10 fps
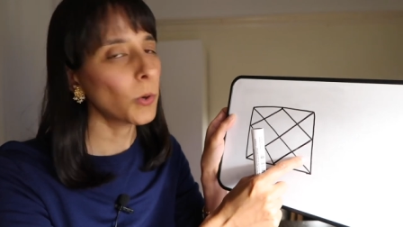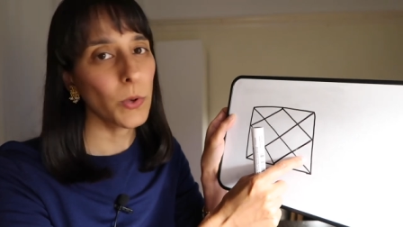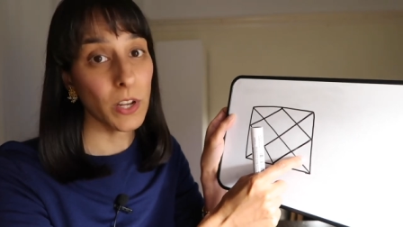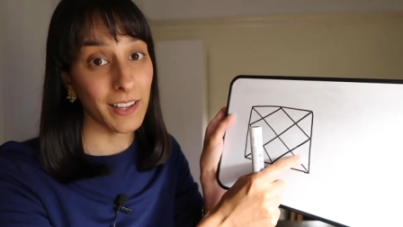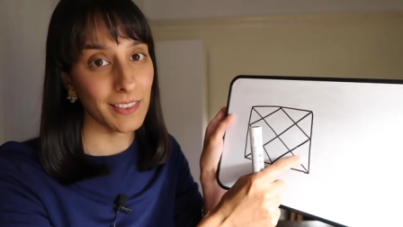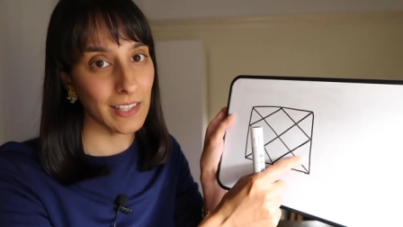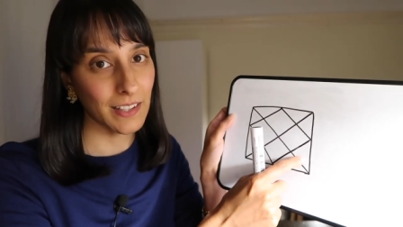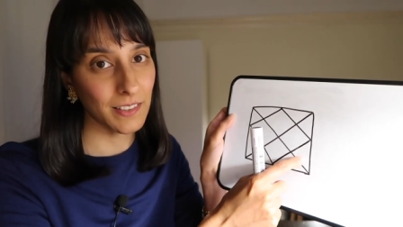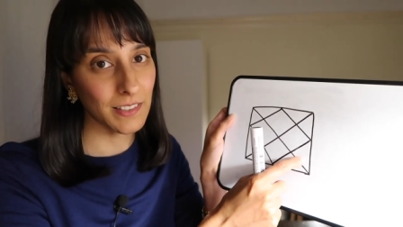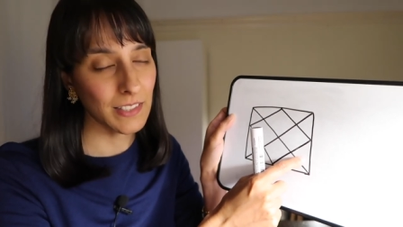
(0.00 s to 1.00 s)
or ninth
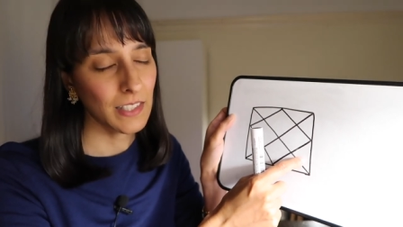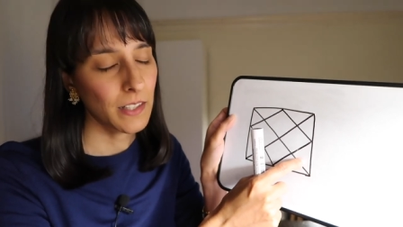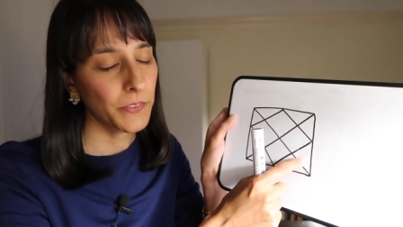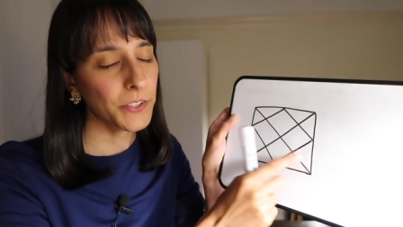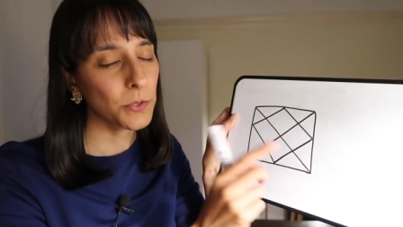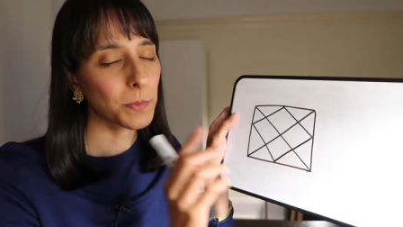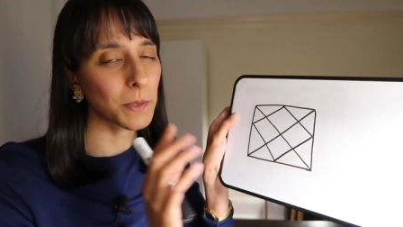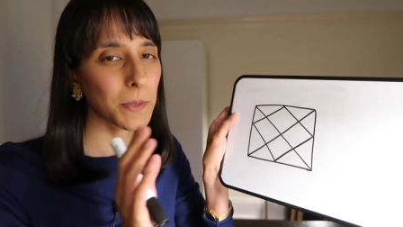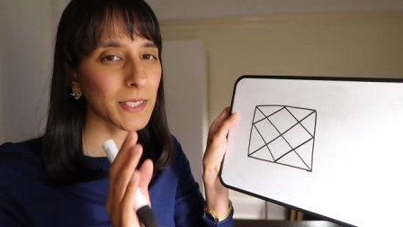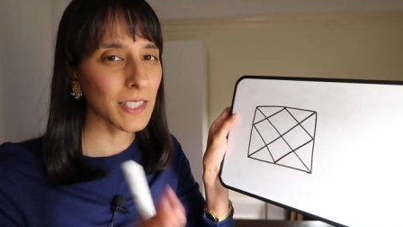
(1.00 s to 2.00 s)
house. This will
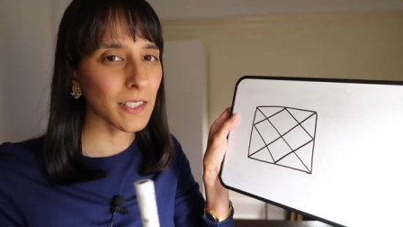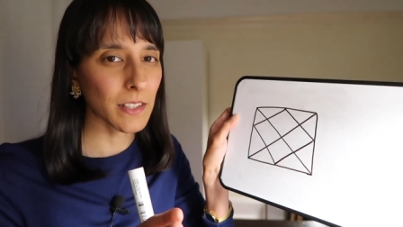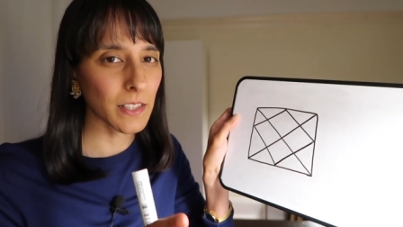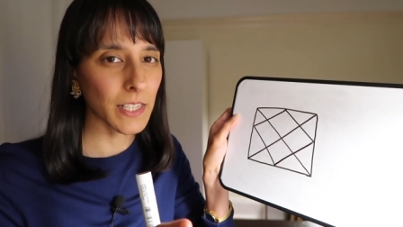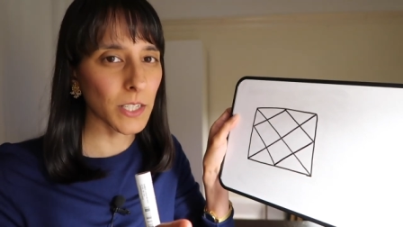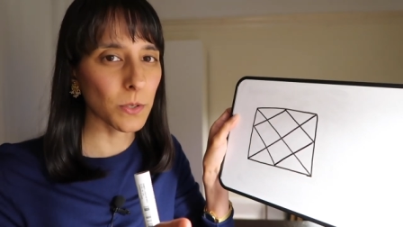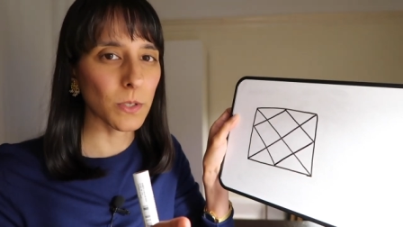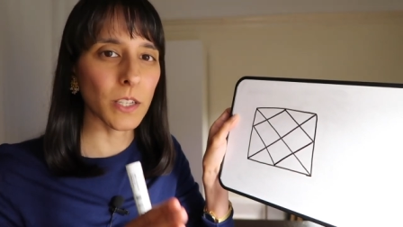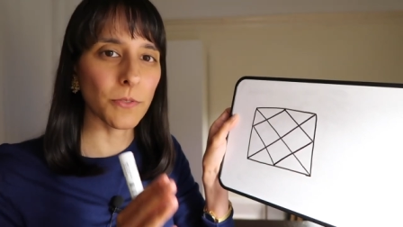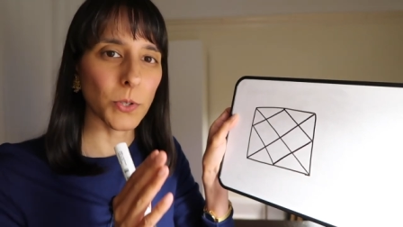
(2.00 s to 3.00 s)
be particularly
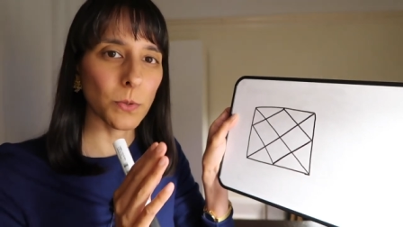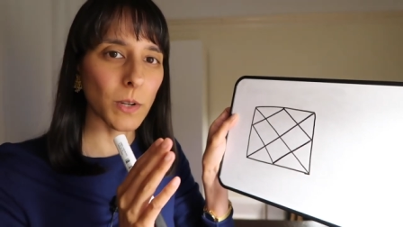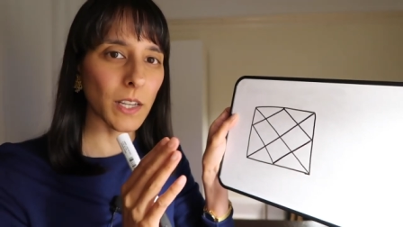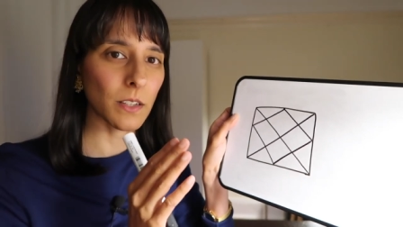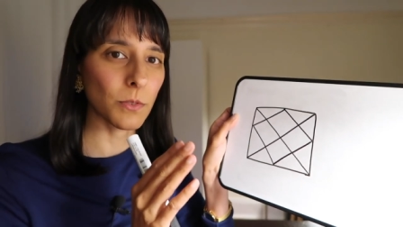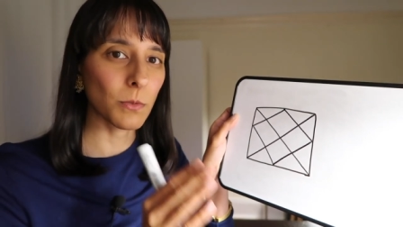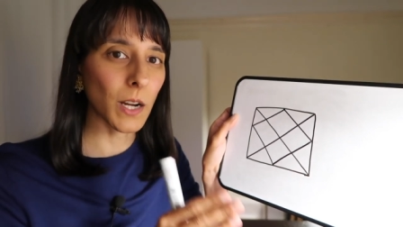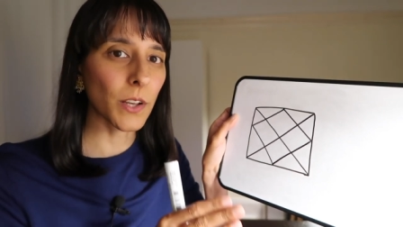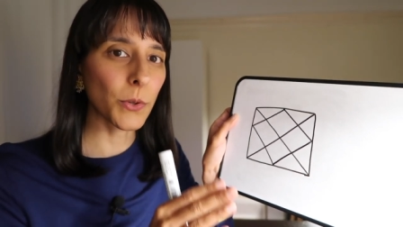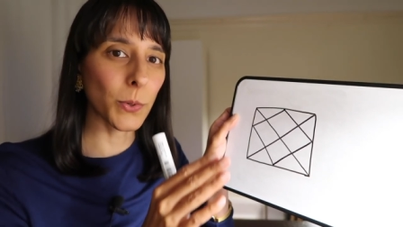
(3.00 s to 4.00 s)
good if you run
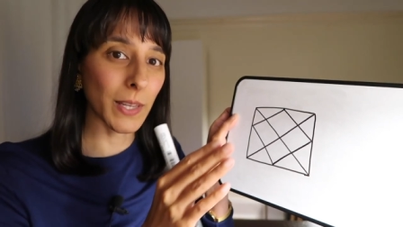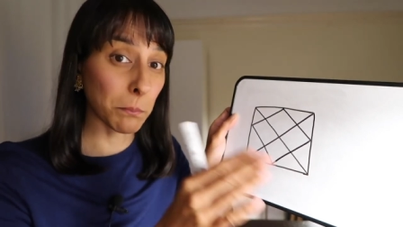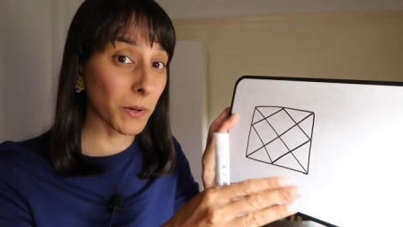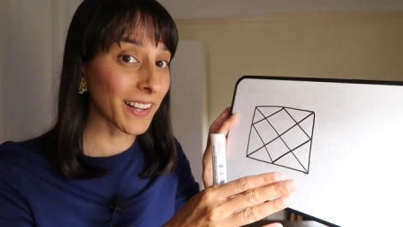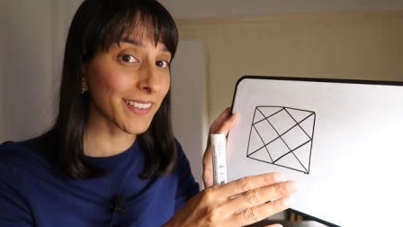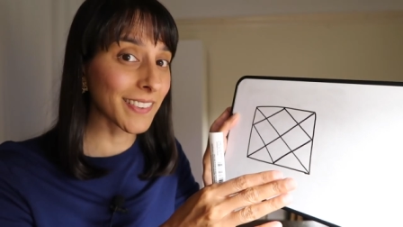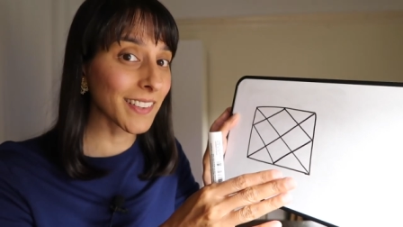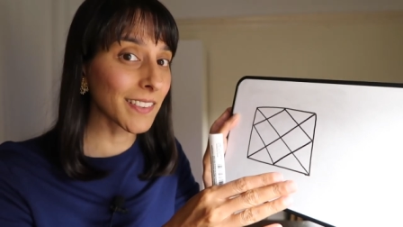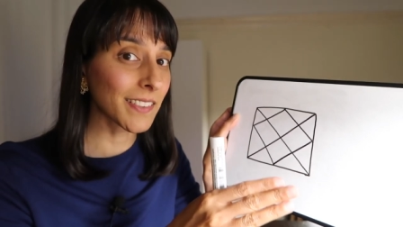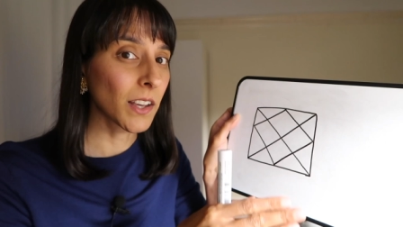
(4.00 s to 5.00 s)
Rahu in
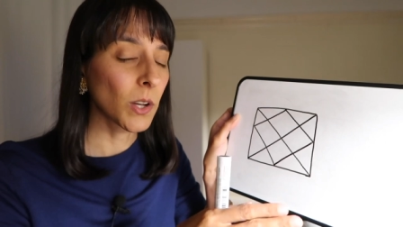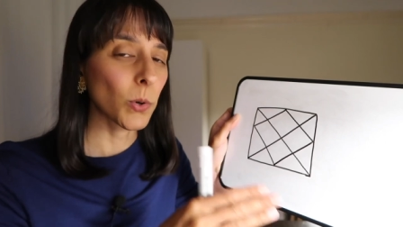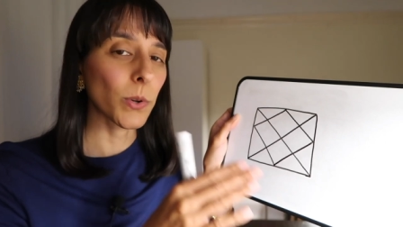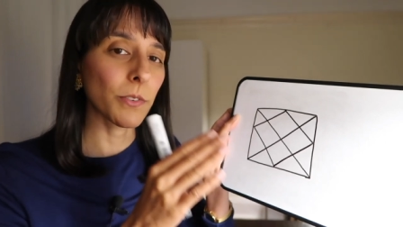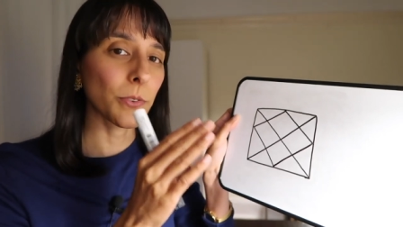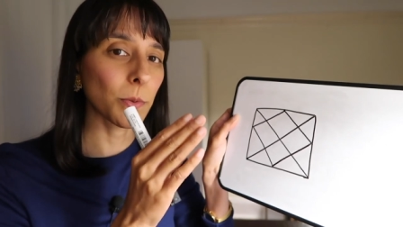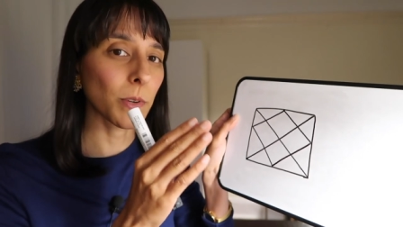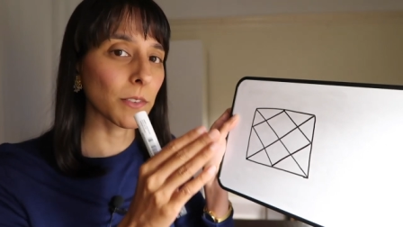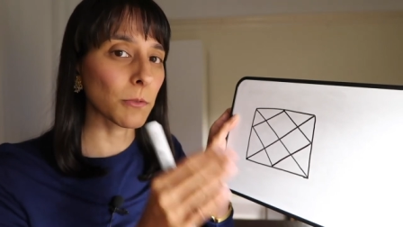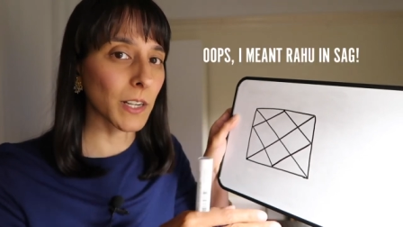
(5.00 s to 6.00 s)
Pisces or if you
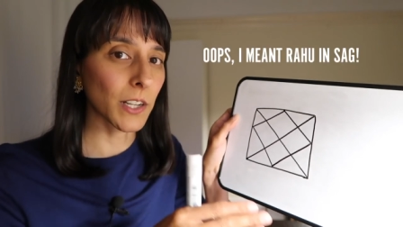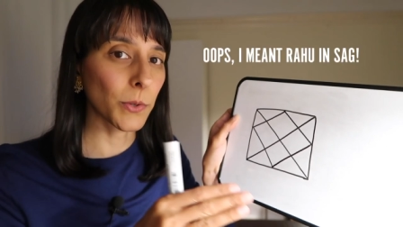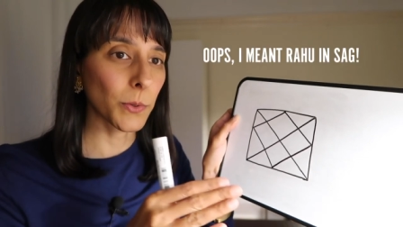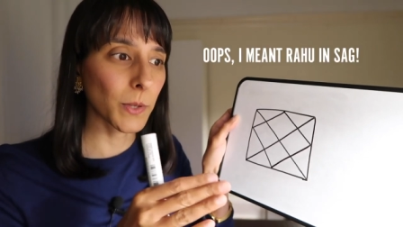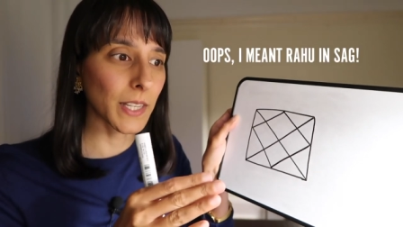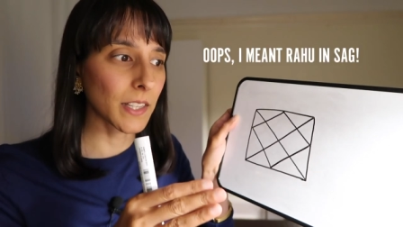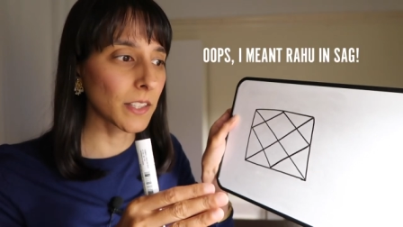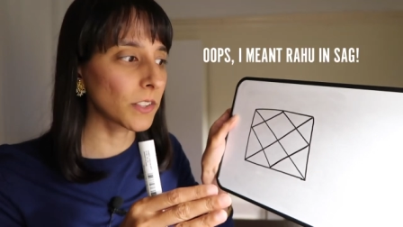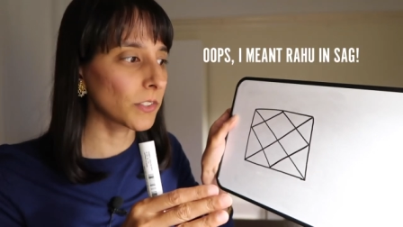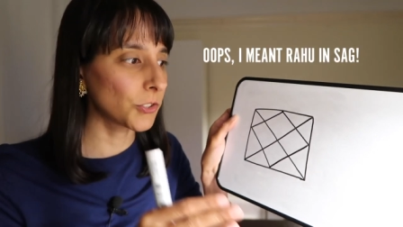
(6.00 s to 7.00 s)
run Rahu
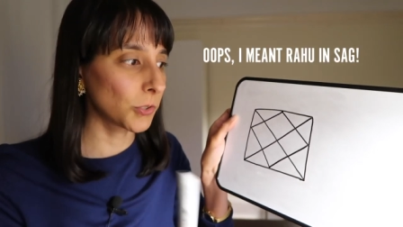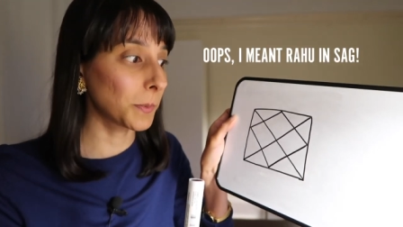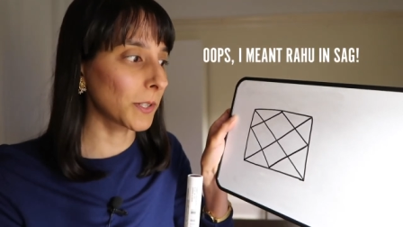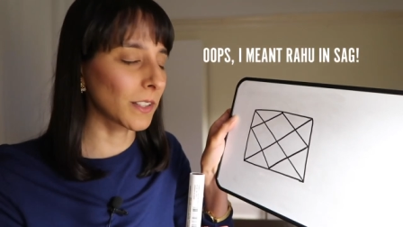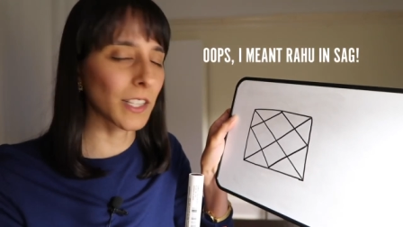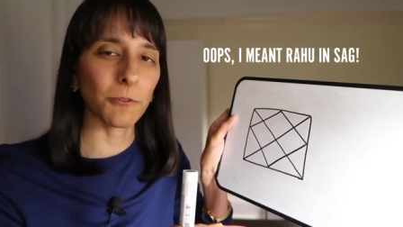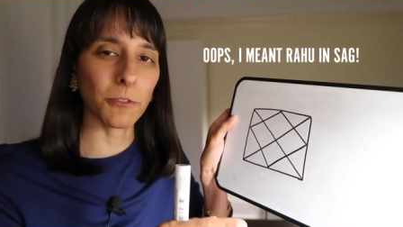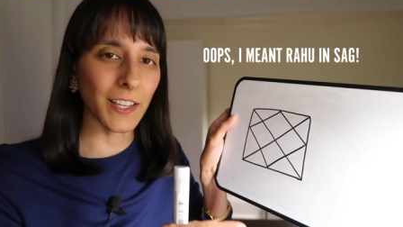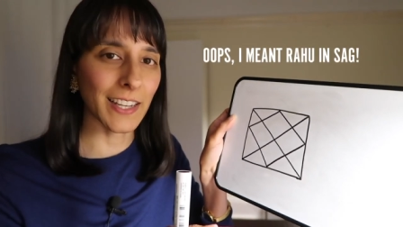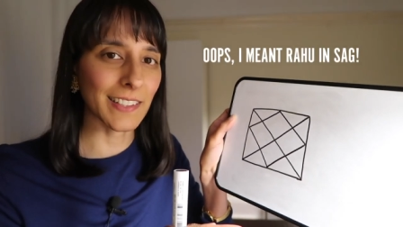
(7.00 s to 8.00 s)
in Jupiter. In
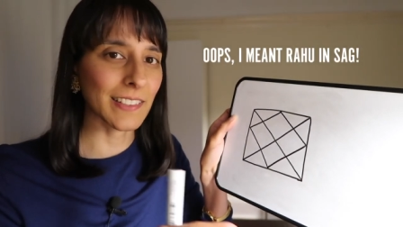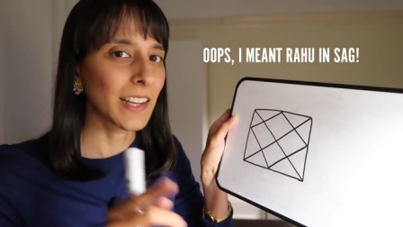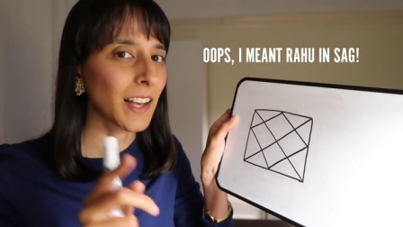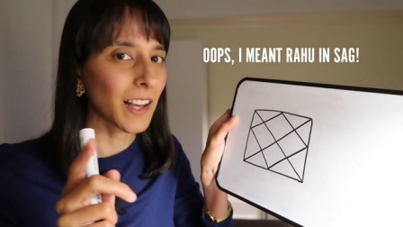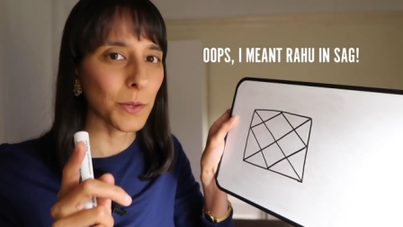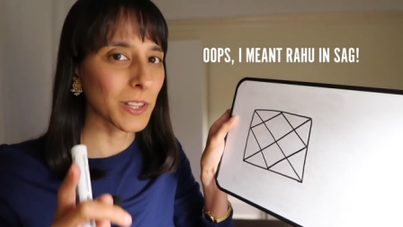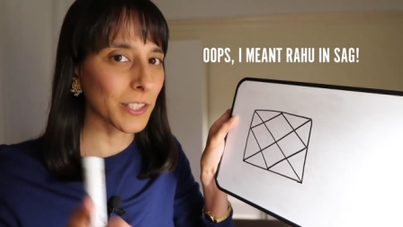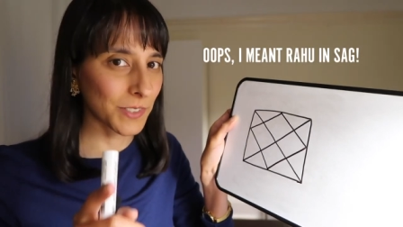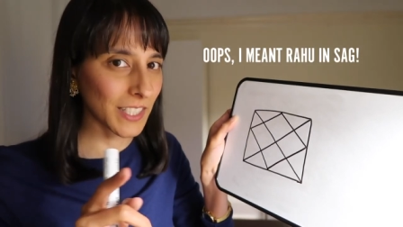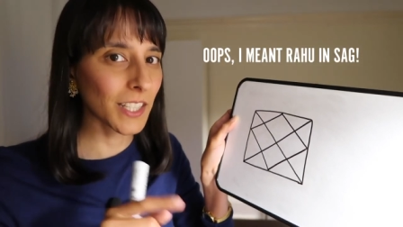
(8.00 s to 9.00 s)
fact, I would
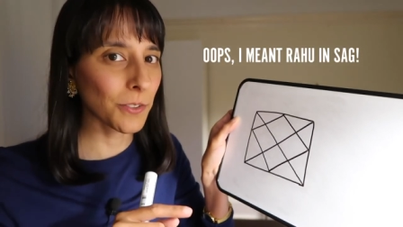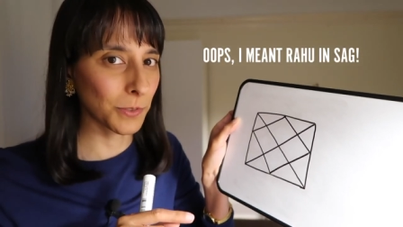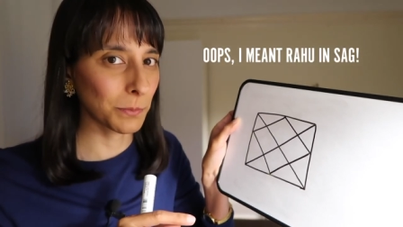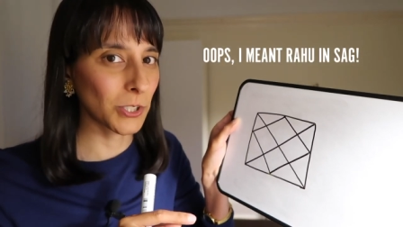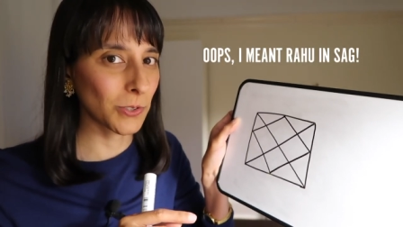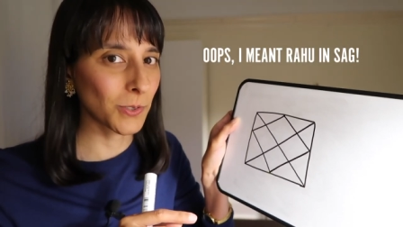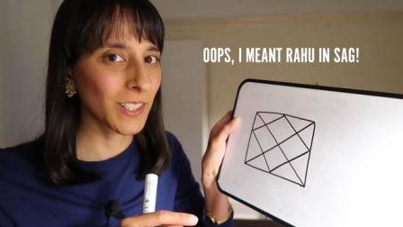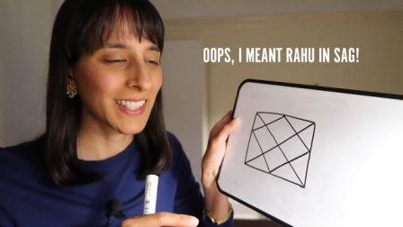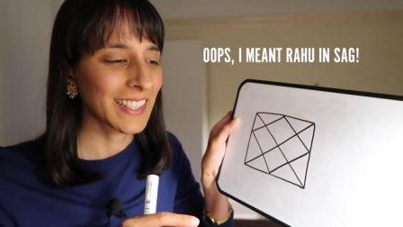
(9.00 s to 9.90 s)
love to hear from you